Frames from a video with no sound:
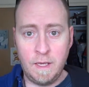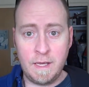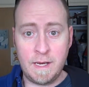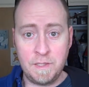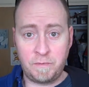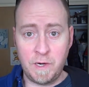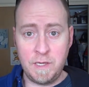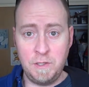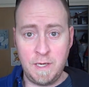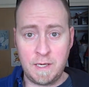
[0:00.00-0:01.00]
Hey guys,
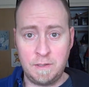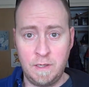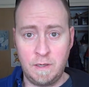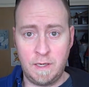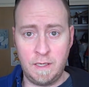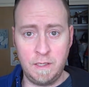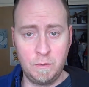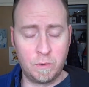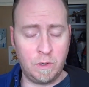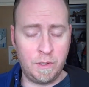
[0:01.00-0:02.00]
Frankie Jacks here, and the
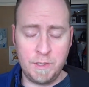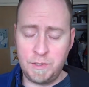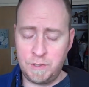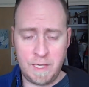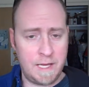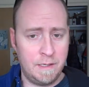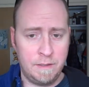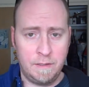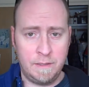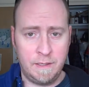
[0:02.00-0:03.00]
world is
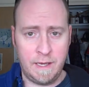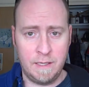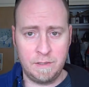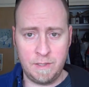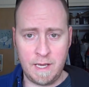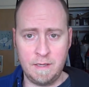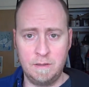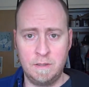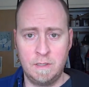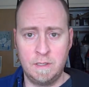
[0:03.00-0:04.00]
saddened today,
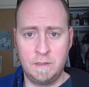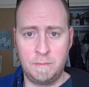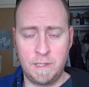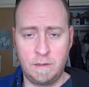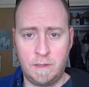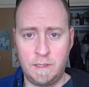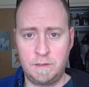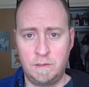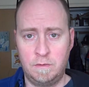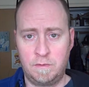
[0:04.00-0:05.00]
saddened by the
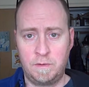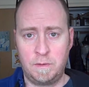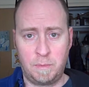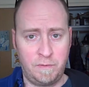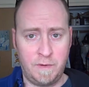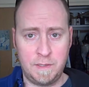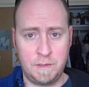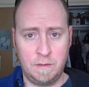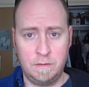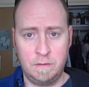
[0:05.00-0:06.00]
loss of the
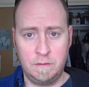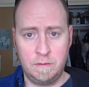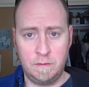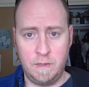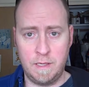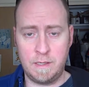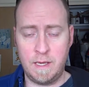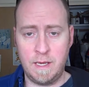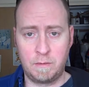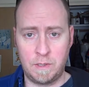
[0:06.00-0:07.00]
professor,
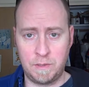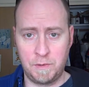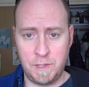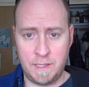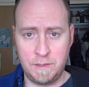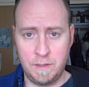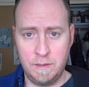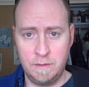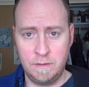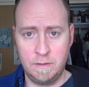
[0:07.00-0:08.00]
aka Russell Johnson,
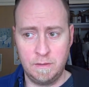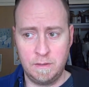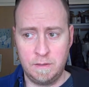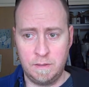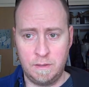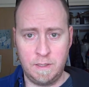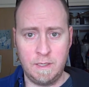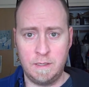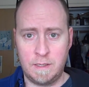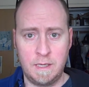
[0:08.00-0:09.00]

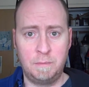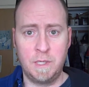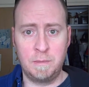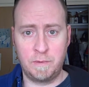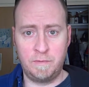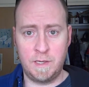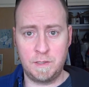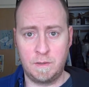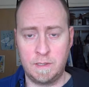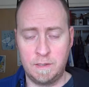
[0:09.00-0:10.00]
the guy who played the
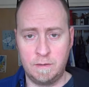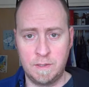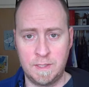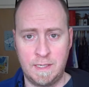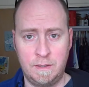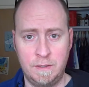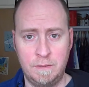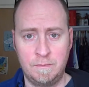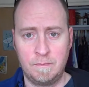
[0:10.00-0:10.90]
professor on Gilligan's Island.